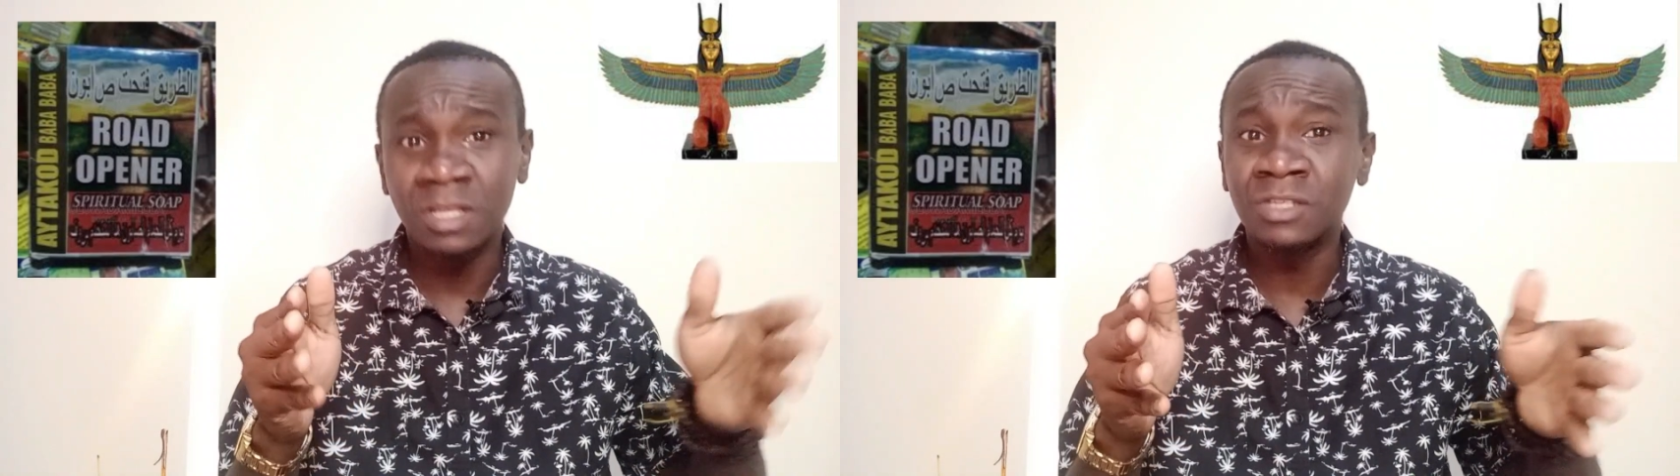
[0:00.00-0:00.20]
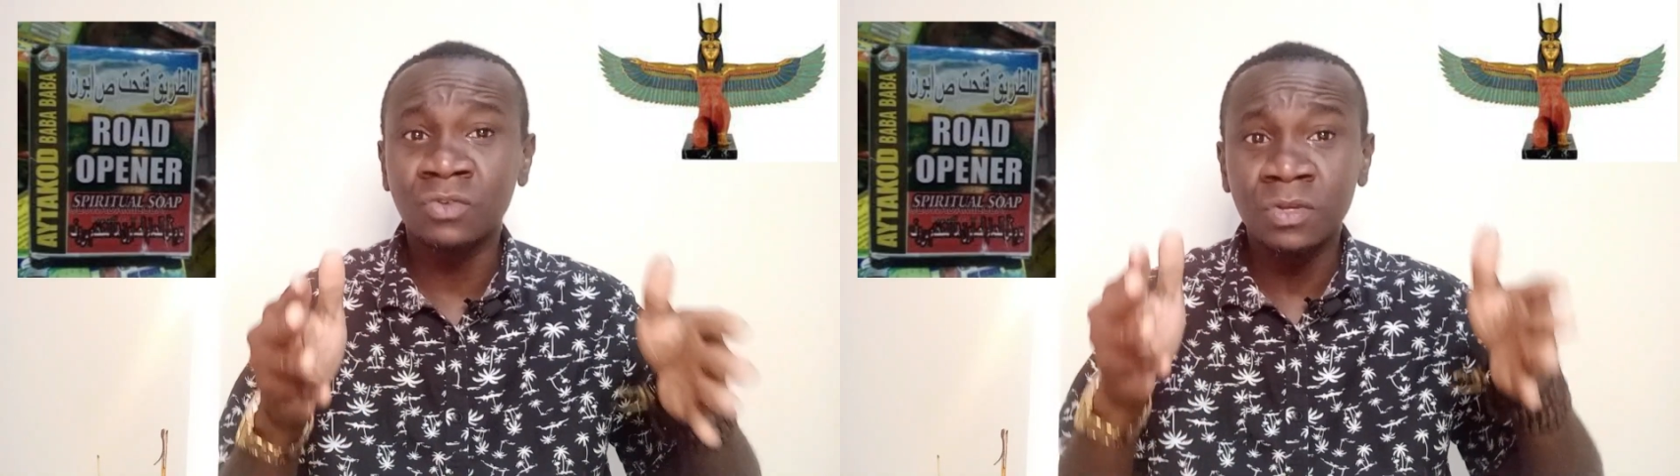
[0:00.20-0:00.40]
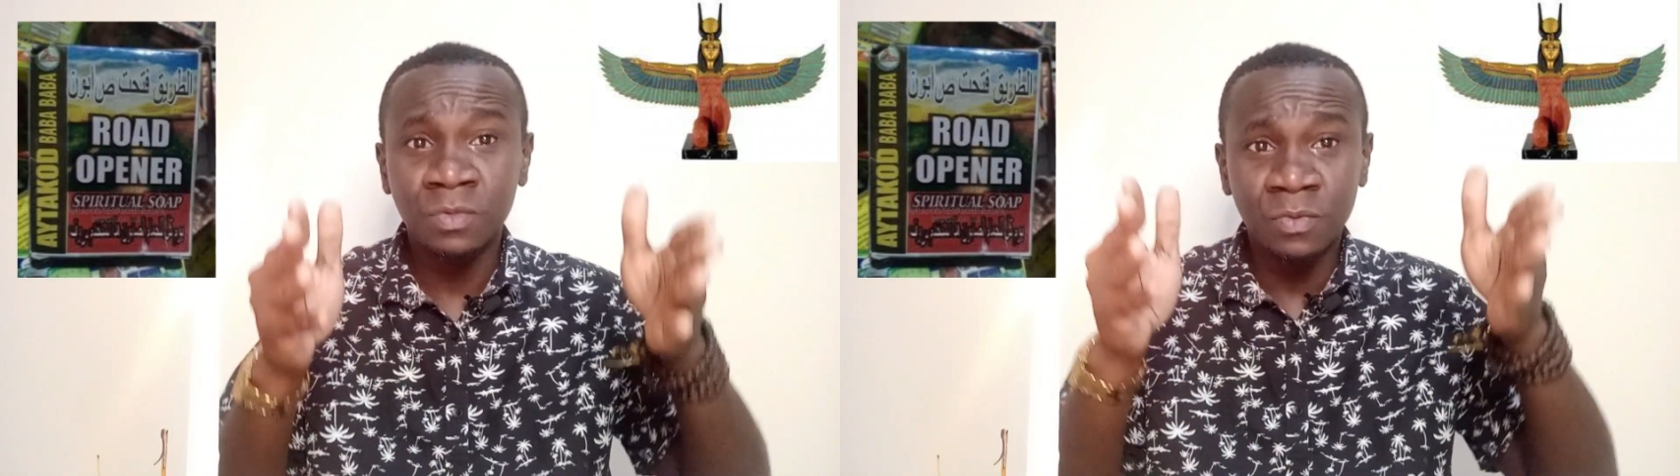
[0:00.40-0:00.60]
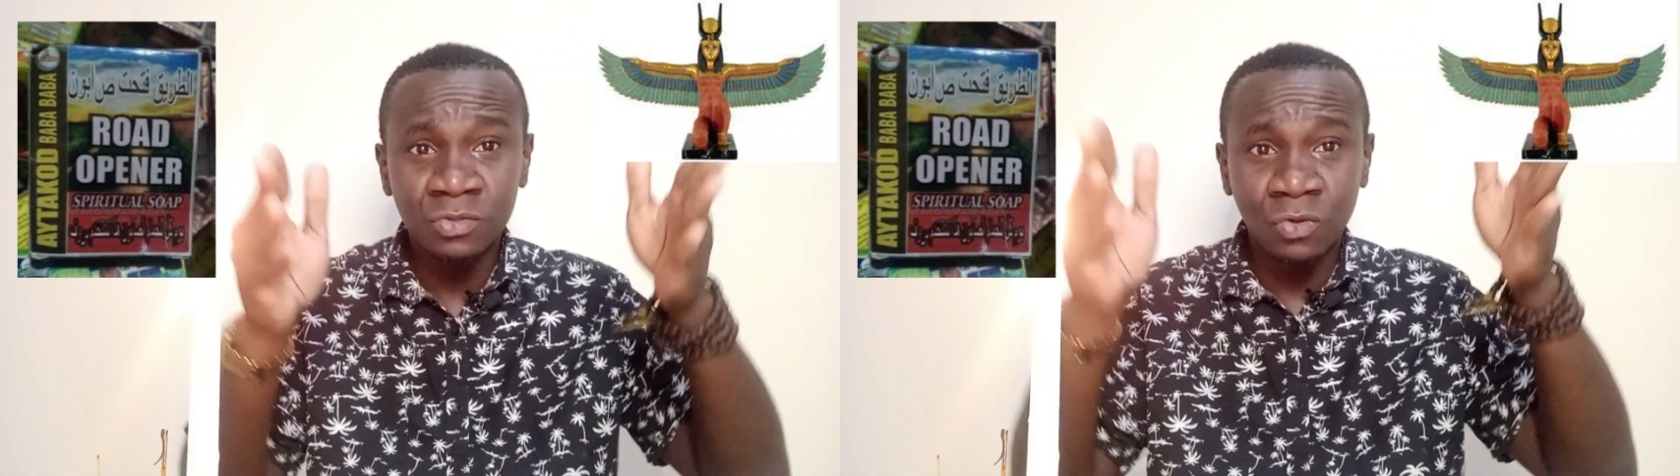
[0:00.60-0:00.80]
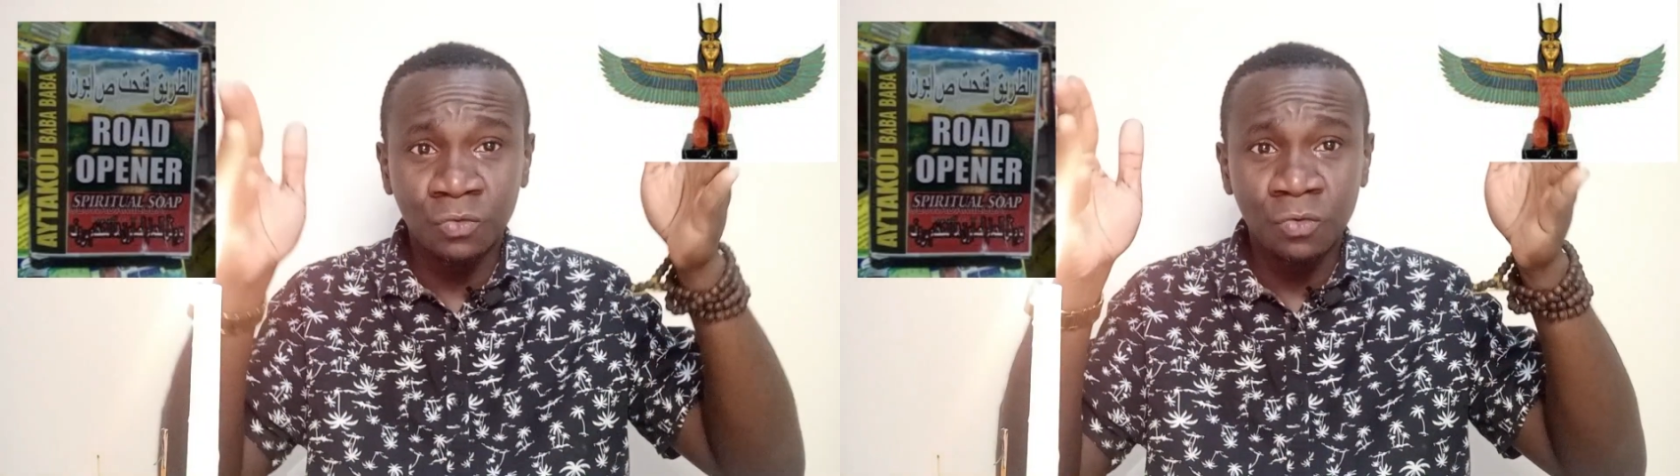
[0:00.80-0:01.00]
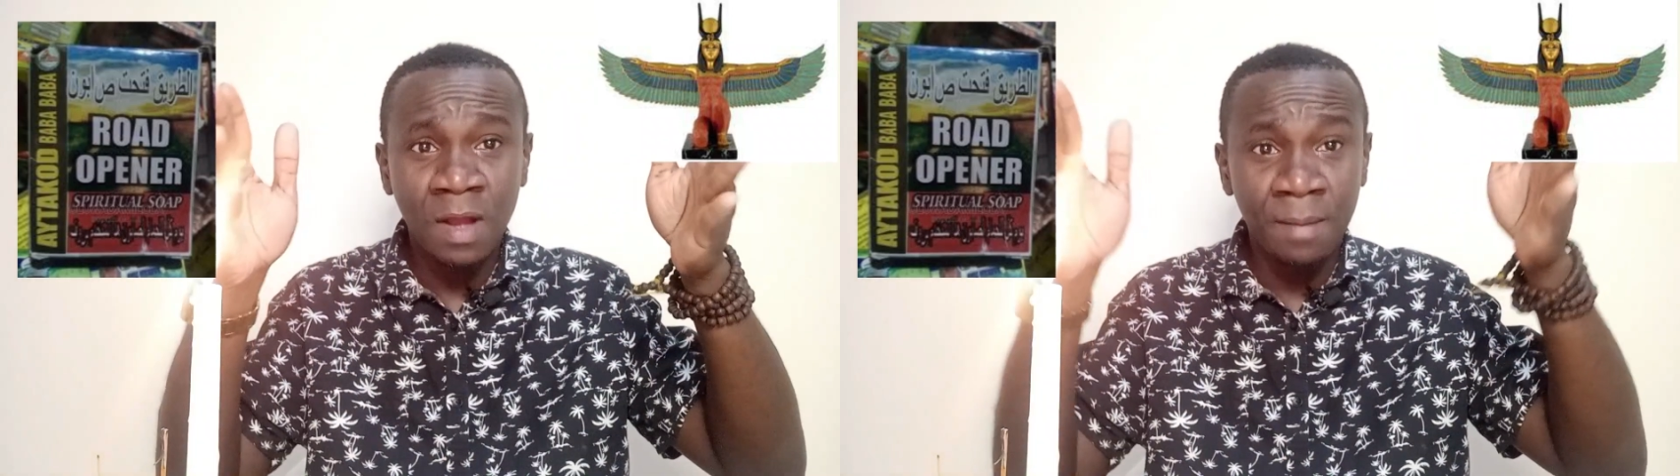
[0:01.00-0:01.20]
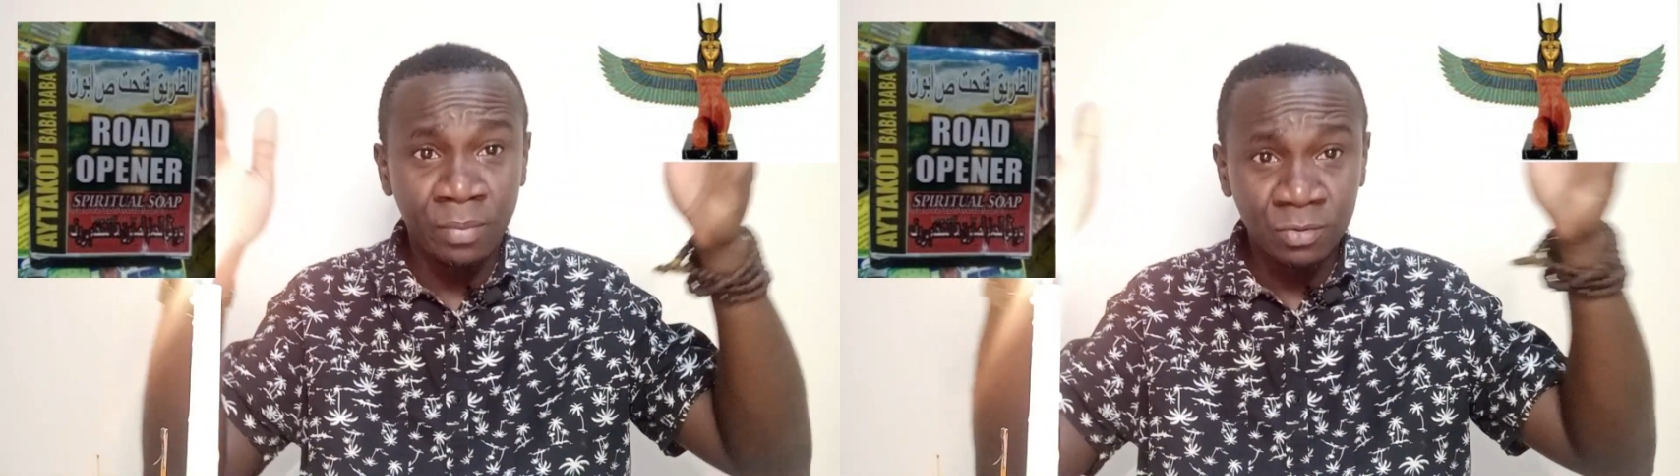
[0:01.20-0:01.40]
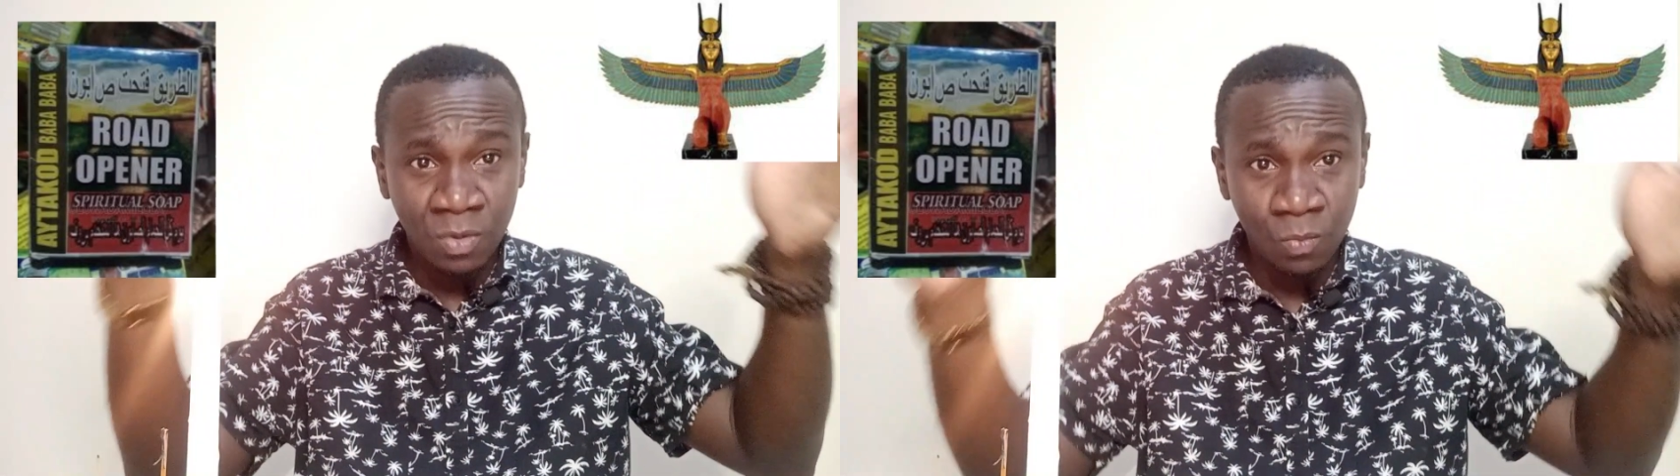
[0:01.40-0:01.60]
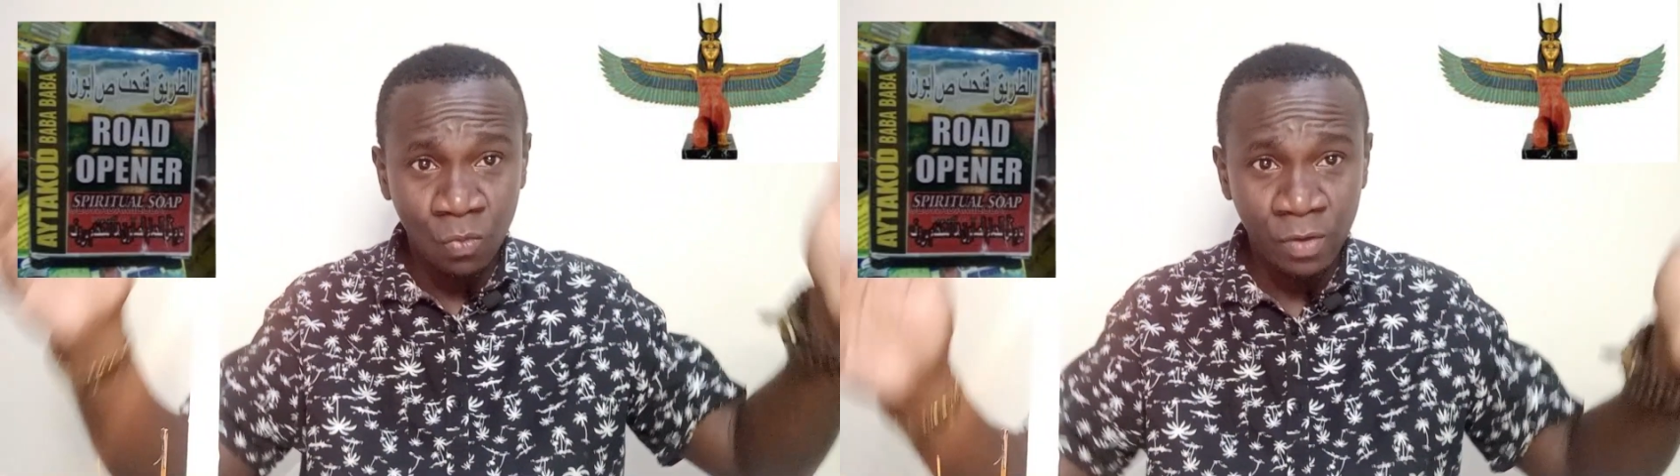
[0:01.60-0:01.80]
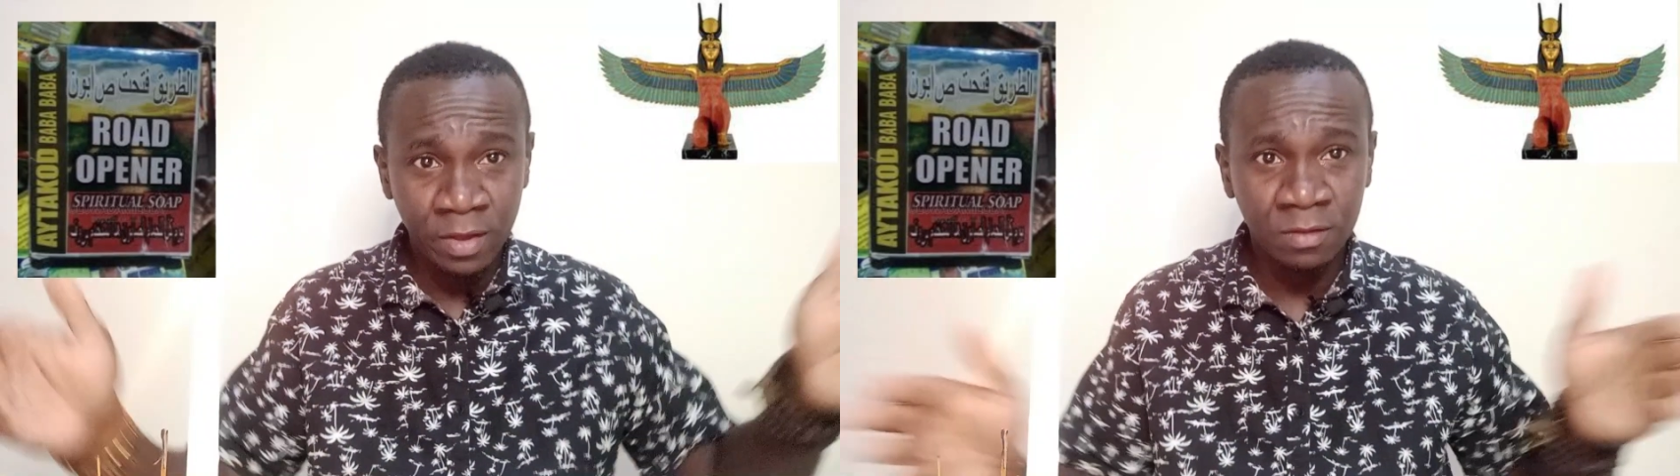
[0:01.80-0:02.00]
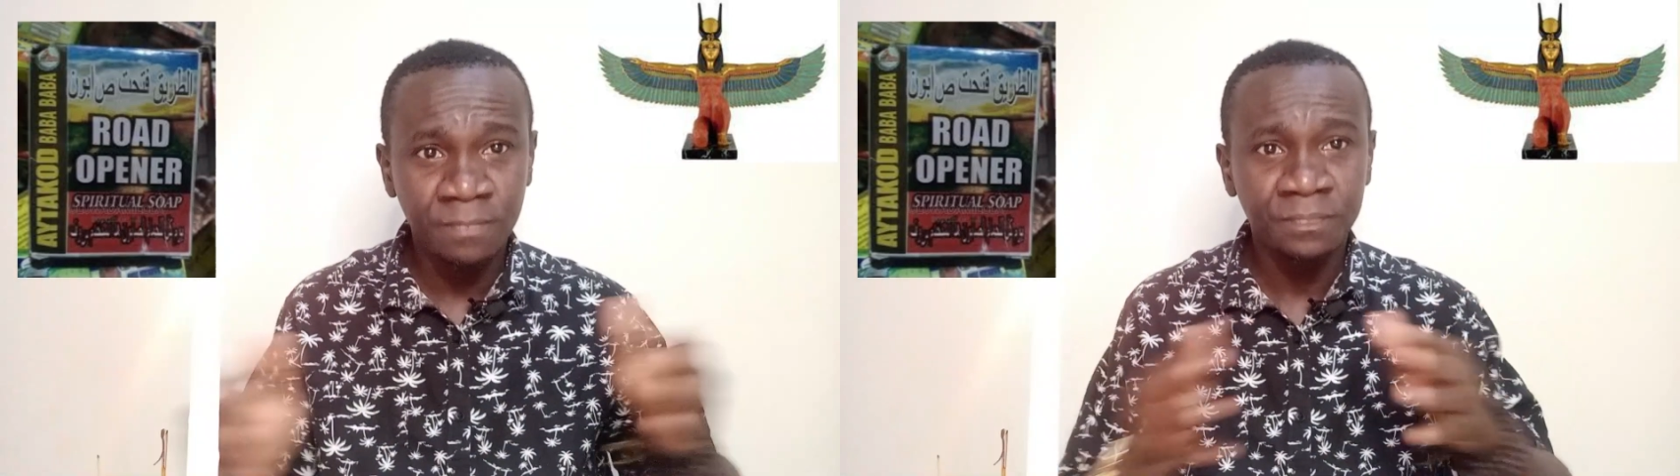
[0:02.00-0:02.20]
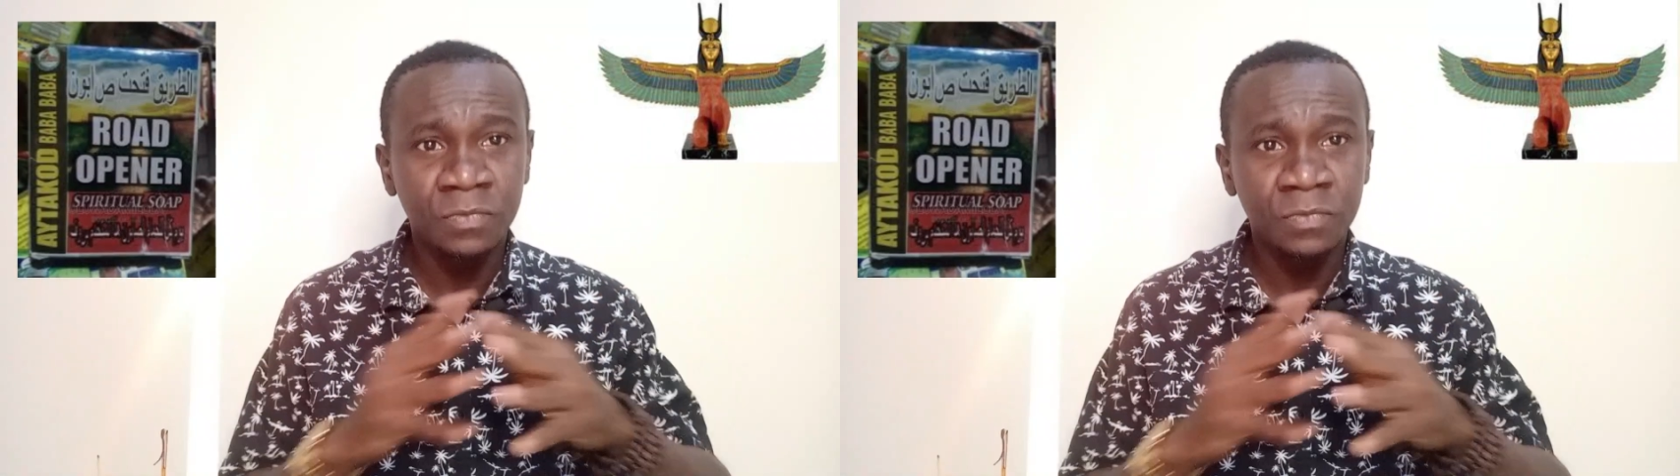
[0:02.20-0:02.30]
it's supposed to grow and blossom well.